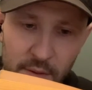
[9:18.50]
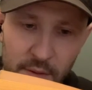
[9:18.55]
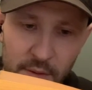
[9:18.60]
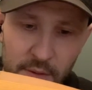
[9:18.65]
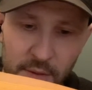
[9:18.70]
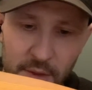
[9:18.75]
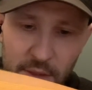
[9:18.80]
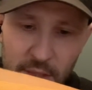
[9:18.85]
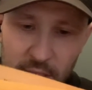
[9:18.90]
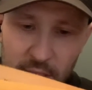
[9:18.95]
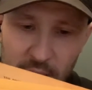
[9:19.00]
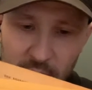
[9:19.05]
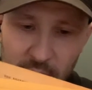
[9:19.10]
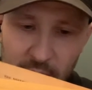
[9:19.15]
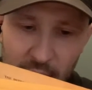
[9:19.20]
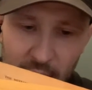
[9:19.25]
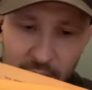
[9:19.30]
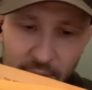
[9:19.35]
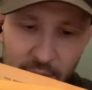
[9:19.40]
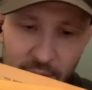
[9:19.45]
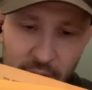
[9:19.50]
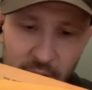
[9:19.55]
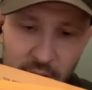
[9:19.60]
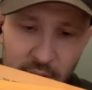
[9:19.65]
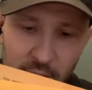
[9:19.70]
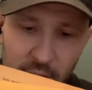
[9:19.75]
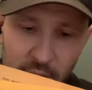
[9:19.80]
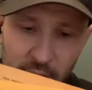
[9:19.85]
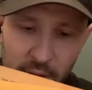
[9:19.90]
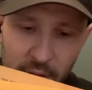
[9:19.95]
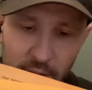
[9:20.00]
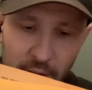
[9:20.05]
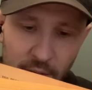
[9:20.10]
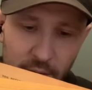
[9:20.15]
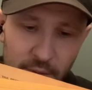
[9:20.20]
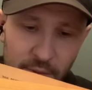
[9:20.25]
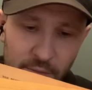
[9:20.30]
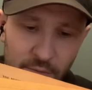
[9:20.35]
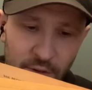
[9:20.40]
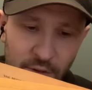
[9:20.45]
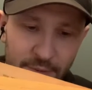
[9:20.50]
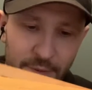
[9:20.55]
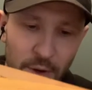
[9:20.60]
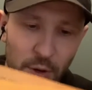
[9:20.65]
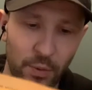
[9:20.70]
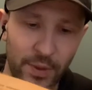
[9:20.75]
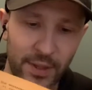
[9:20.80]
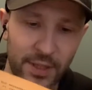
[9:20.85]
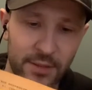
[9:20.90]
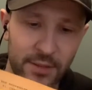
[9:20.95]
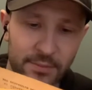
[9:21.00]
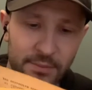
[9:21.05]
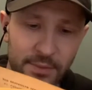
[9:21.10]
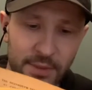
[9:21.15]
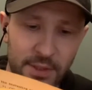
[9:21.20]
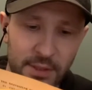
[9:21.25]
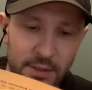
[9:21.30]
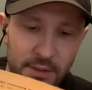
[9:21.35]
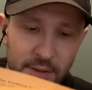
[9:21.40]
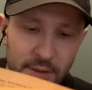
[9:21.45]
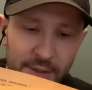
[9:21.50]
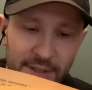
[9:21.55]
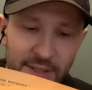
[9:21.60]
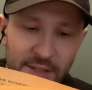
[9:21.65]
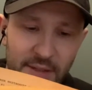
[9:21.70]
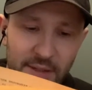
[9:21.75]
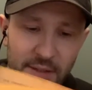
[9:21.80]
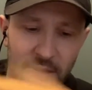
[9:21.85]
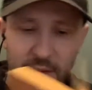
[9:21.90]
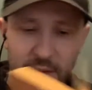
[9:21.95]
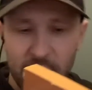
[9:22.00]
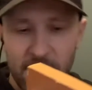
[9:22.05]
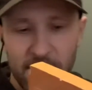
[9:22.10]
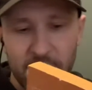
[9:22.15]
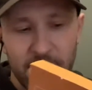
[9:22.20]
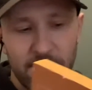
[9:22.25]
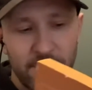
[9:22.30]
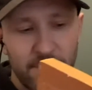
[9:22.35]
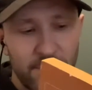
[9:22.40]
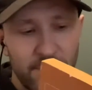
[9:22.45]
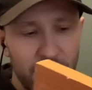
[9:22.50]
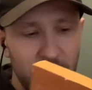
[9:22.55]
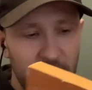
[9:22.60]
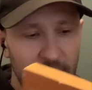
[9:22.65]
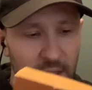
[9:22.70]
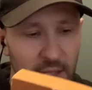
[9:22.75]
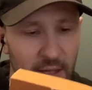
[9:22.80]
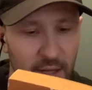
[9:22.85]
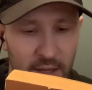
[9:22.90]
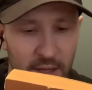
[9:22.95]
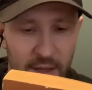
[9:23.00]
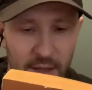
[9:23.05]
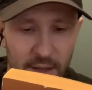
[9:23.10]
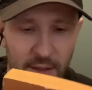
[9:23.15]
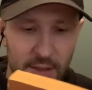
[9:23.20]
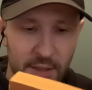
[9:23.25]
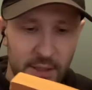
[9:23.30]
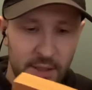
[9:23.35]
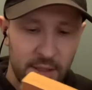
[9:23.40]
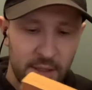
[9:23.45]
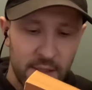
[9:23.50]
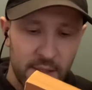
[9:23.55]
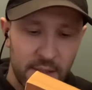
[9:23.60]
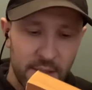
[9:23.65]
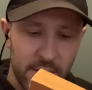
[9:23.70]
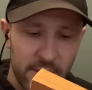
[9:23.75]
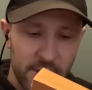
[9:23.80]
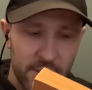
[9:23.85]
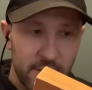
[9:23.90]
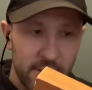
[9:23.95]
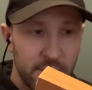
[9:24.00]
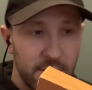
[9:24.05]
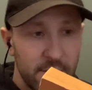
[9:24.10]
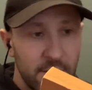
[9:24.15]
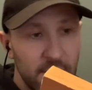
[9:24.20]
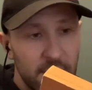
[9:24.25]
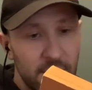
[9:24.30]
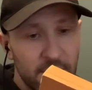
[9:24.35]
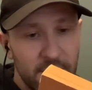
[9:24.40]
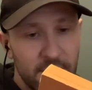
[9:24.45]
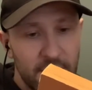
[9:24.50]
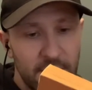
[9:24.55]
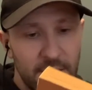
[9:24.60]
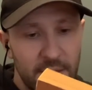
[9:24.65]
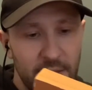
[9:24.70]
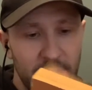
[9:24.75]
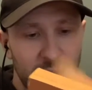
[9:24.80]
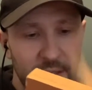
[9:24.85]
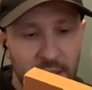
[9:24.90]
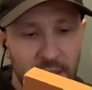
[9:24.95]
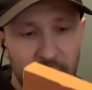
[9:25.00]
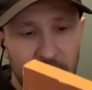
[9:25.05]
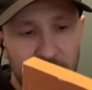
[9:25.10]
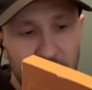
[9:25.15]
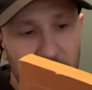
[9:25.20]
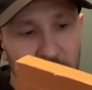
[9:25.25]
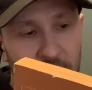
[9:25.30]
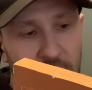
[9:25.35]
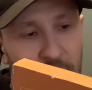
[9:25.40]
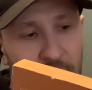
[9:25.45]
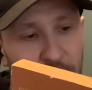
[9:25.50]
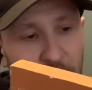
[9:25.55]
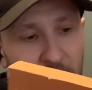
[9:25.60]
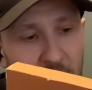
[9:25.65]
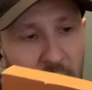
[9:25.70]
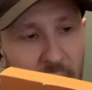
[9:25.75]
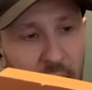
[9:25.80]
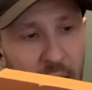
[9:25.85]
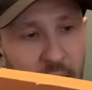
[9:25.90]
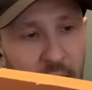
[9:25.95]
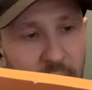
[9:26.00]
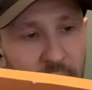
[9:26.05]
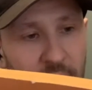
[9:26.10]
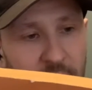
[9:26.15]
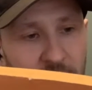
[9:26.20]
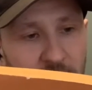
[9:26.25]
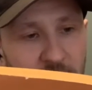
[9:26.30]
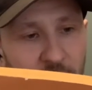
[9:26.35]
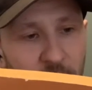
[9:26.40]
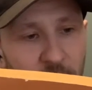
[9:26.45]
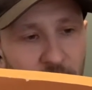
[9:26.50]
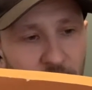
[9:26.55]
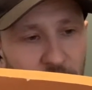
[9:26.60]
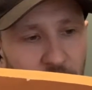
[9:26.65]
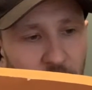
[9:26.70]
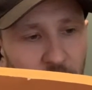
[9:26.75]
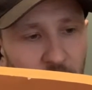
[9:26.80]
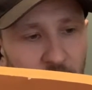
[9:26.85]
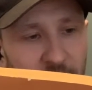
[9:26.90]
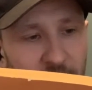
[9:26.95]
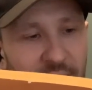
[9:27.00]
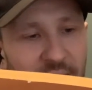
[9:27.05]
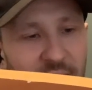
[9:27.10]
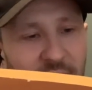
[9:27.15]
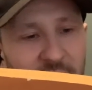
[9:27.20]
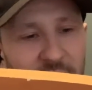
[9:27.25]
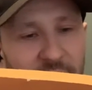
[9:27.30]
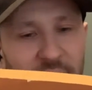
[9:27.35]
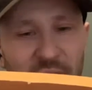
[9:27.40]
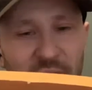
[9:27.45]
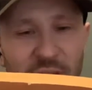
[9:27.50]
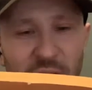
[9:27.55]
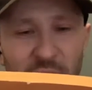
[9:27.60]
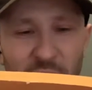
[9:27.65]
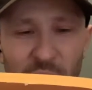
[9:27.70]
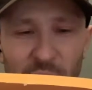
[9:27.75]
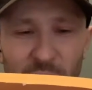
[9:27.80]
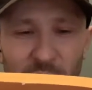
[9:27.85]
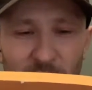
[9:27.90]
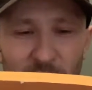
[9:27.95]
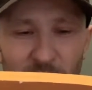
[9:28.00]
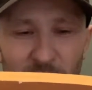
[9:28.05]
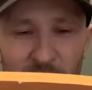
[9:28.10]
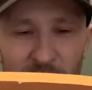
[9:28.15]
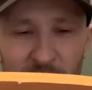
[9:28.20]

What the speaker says: What's it stand for? I don't know. Remo Williams. So it's like a. It sounds like he's a spy. This is number 4, 1972.